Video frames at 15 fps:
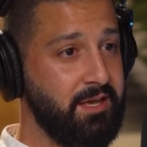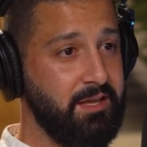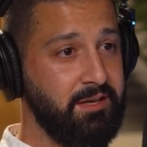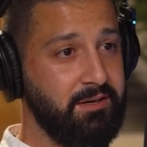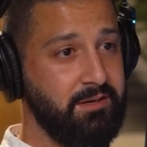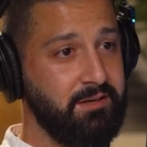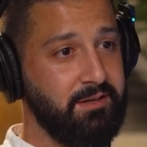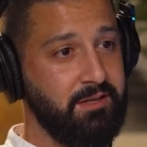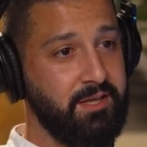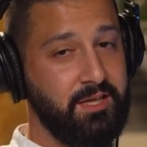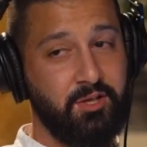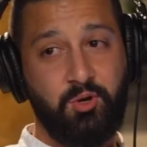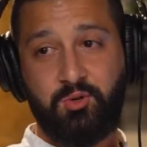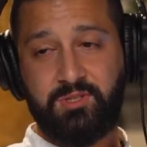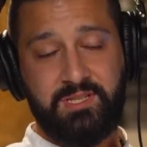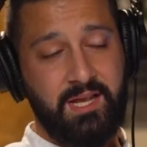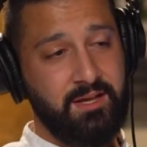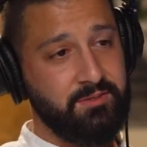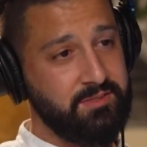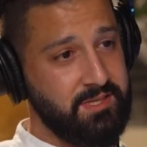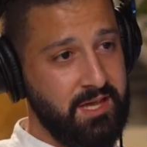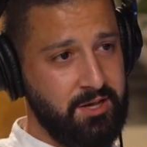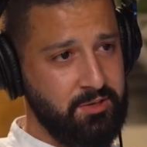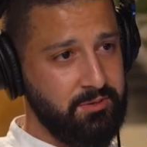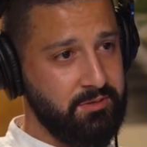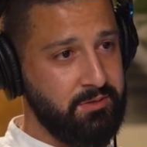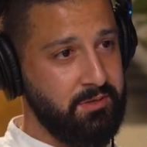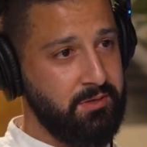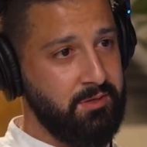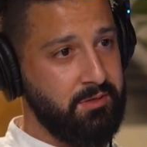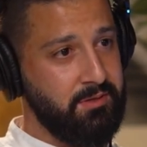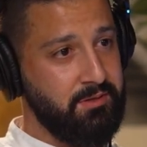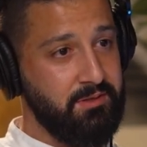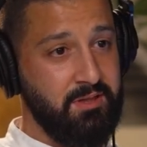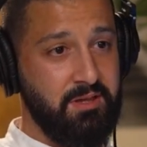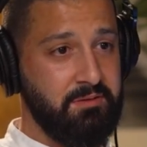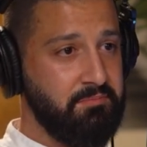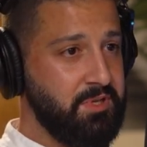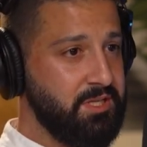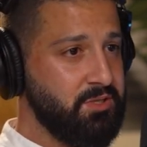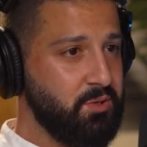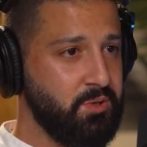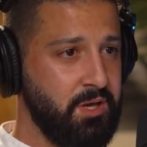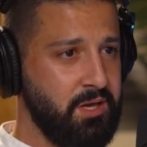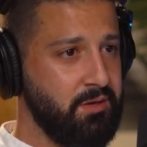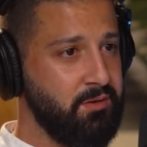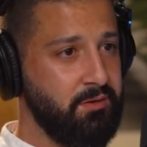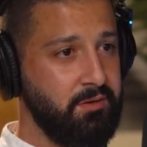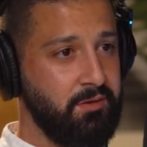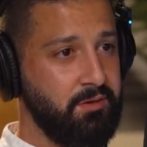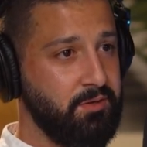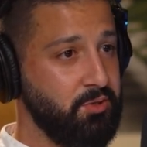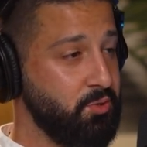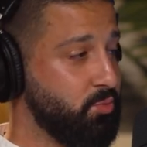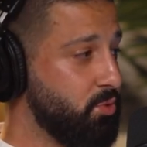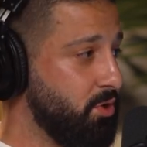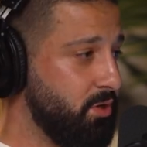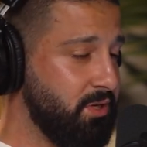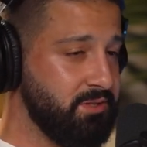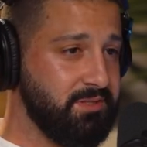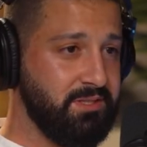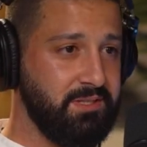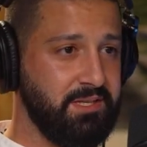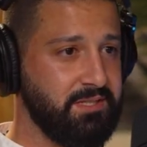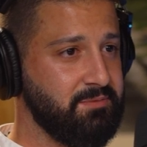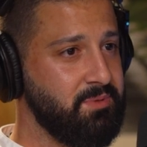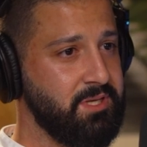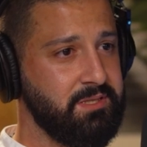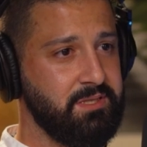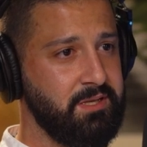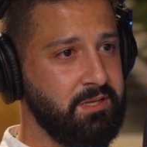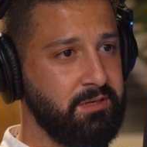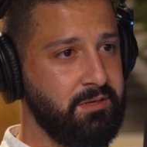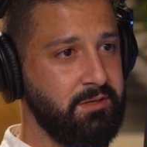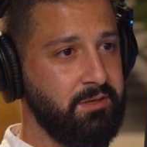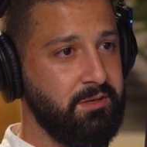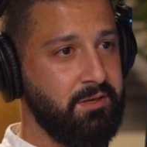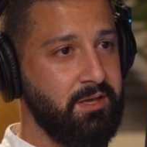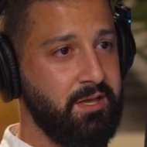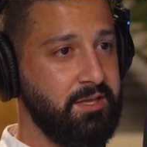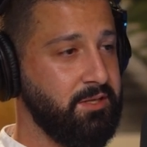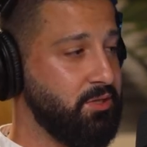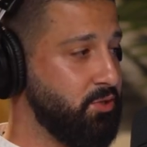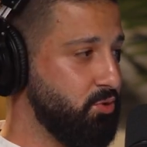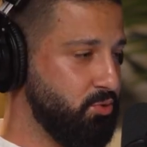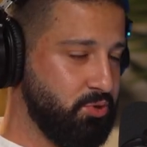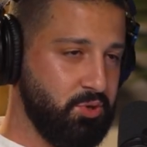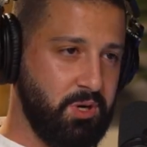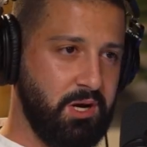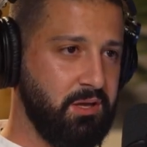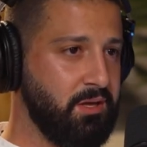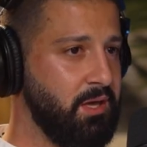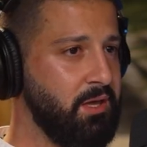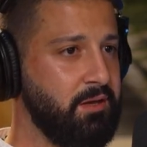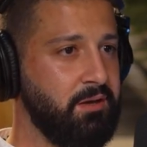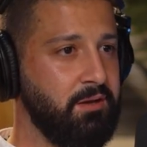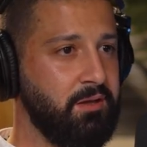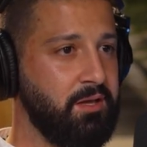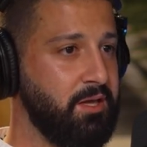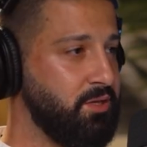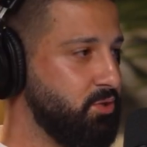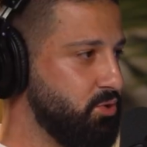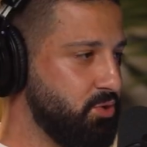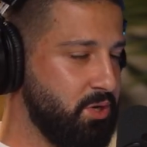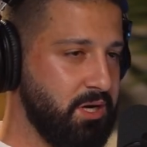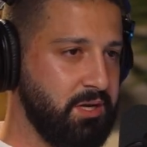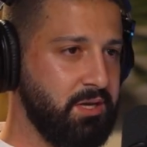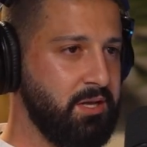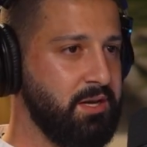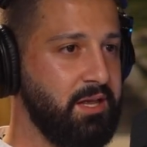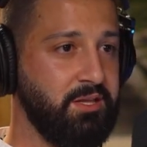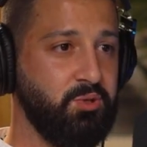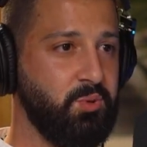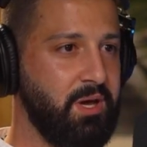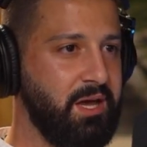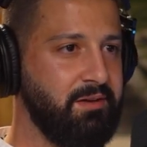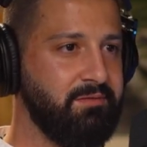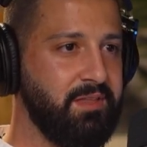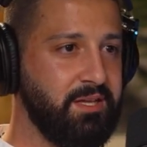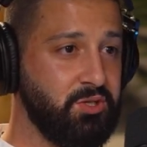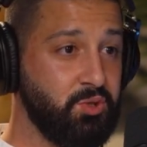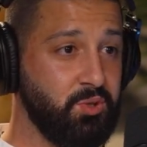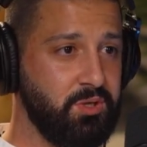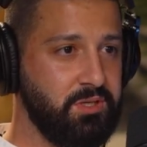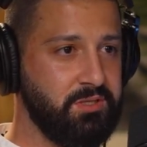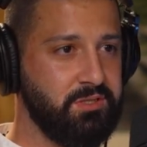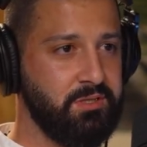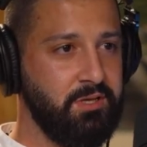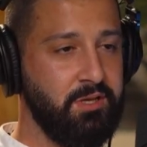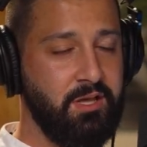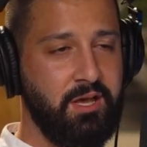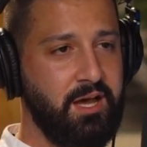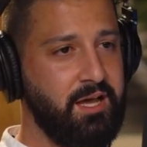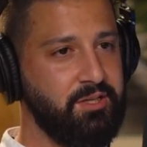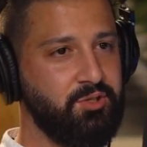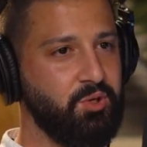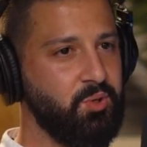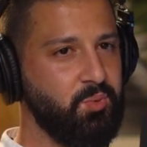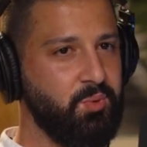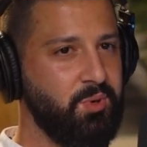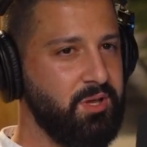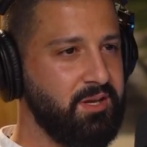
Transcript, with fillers: and it goes down south, then it's okay. You roll on to the next best thing, and you try again, and you try again, and you have that choice. I don't